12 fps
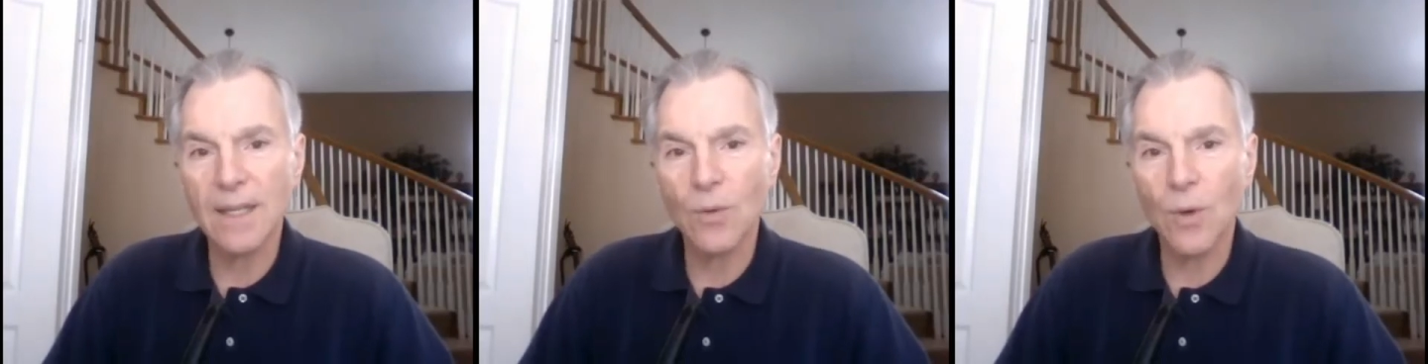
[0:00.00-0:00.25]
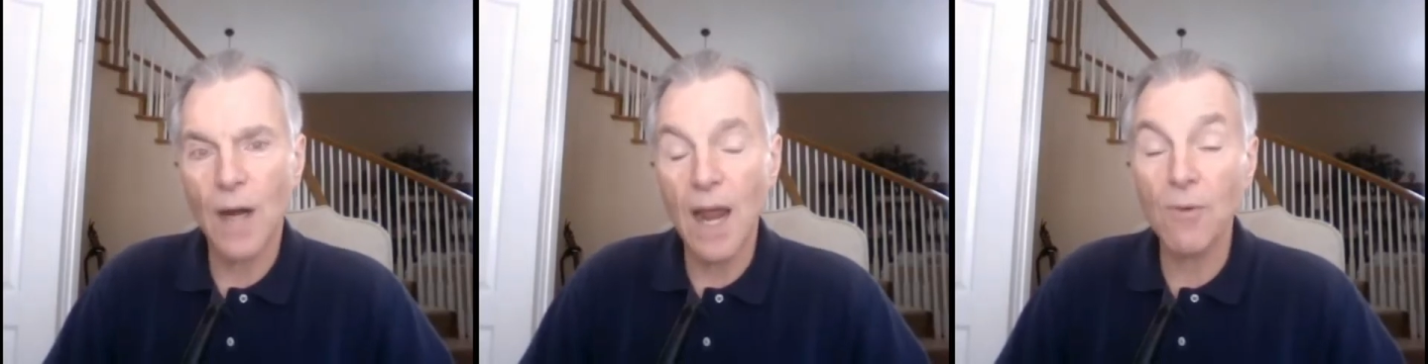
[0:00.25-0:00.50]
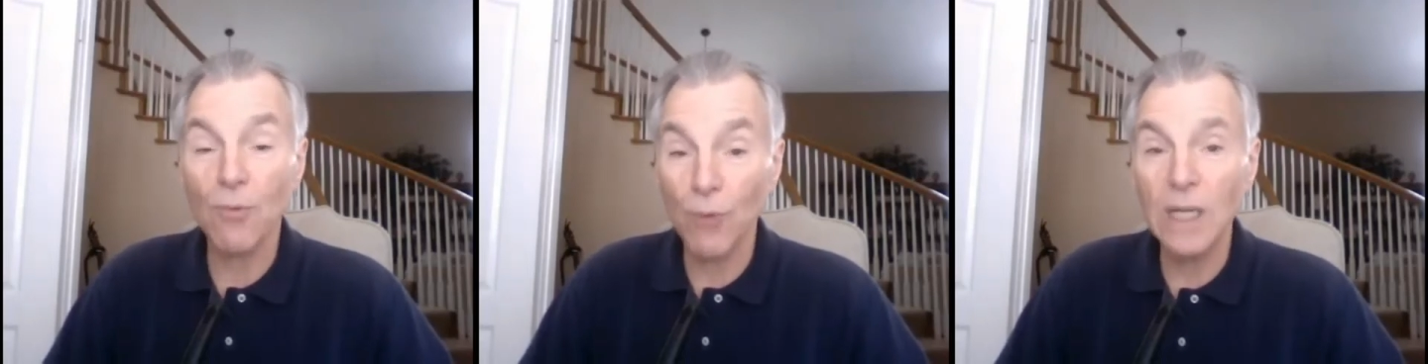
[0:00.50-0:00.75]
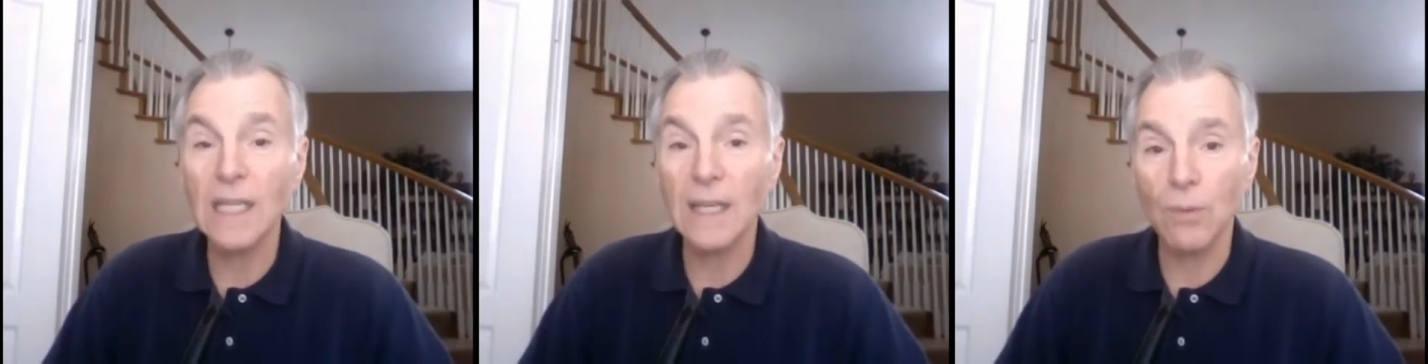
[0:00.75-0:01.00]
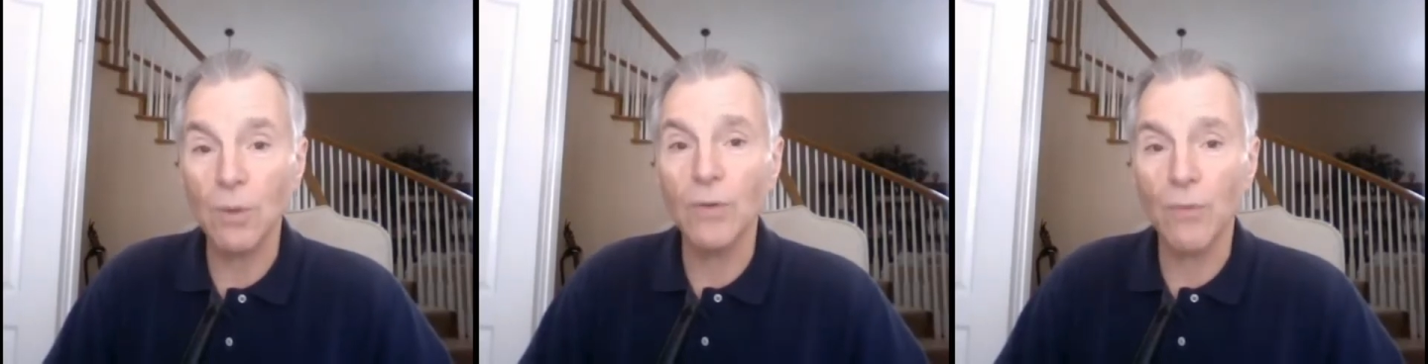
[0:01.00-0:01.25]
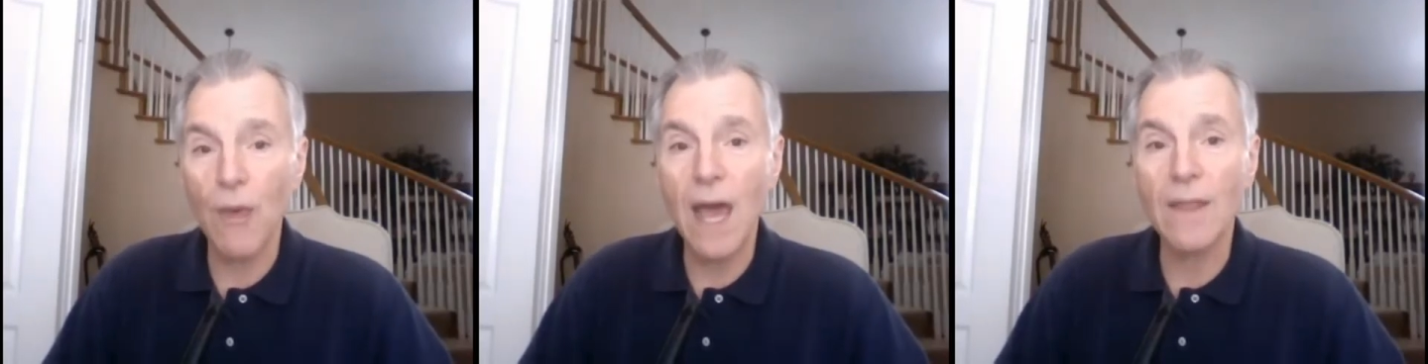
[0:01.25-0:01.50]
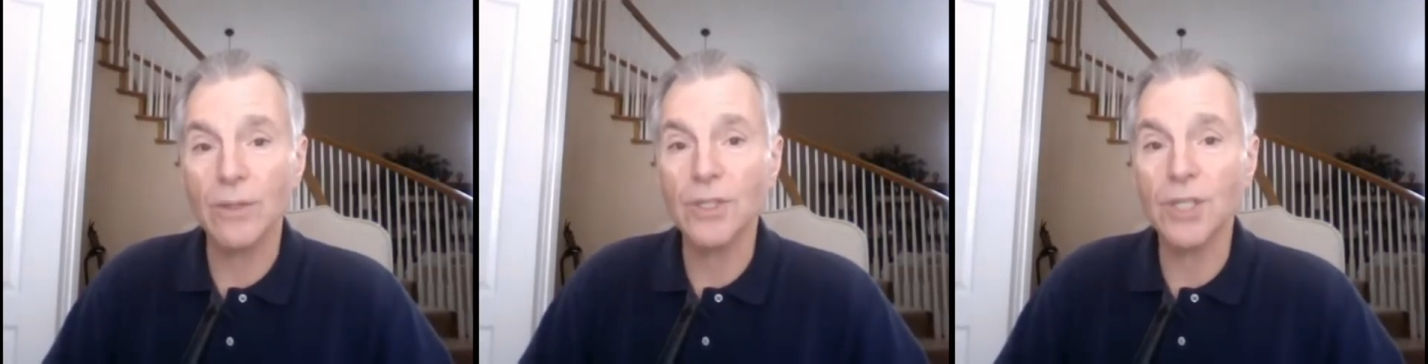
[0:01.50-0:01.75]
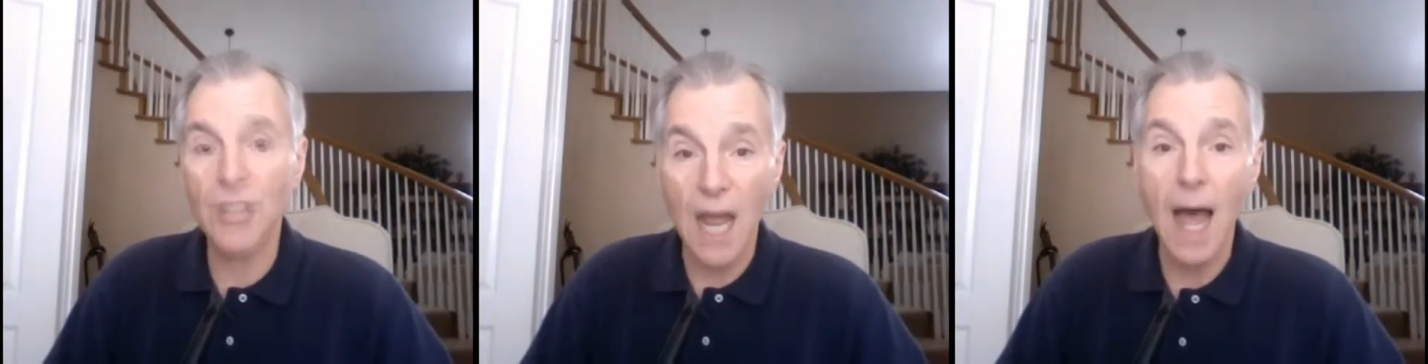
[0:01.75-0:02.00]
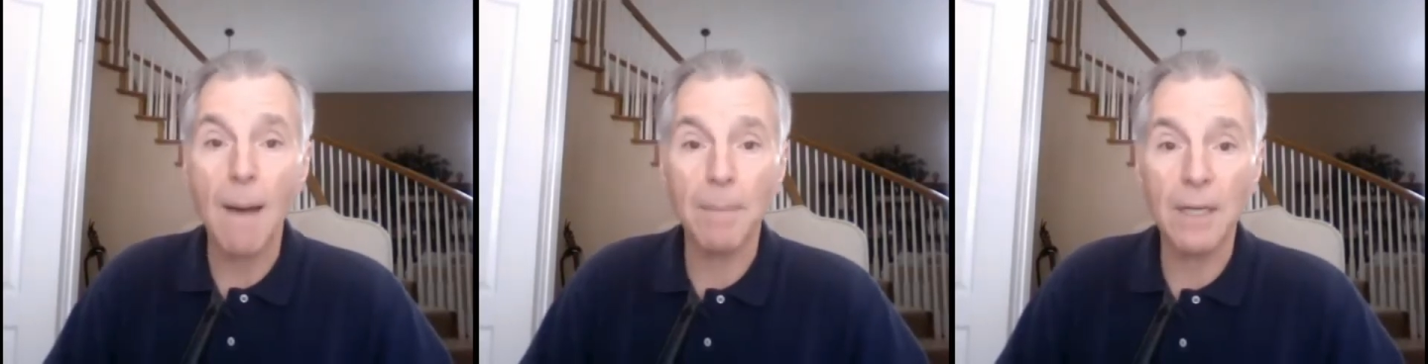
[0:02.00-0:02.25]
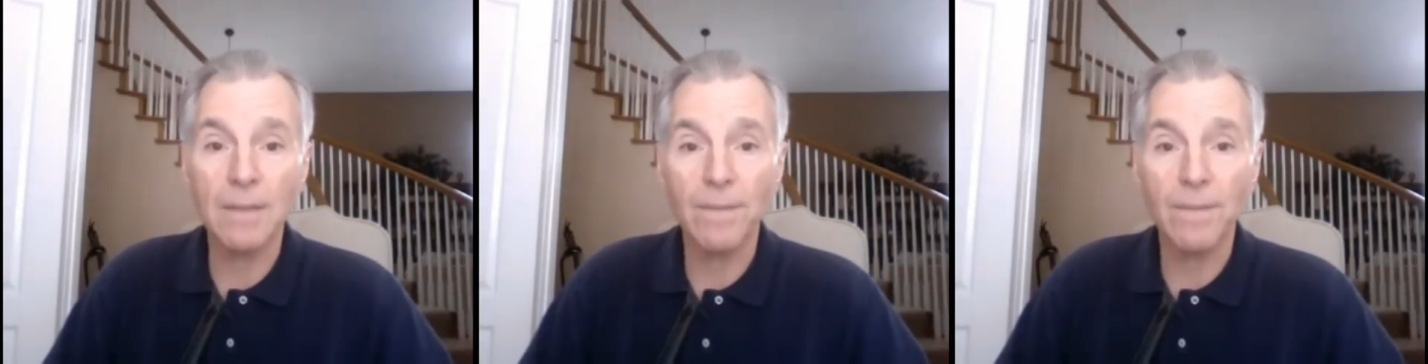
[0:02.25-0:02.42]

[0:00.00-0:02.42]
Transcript: where I really would rather stop,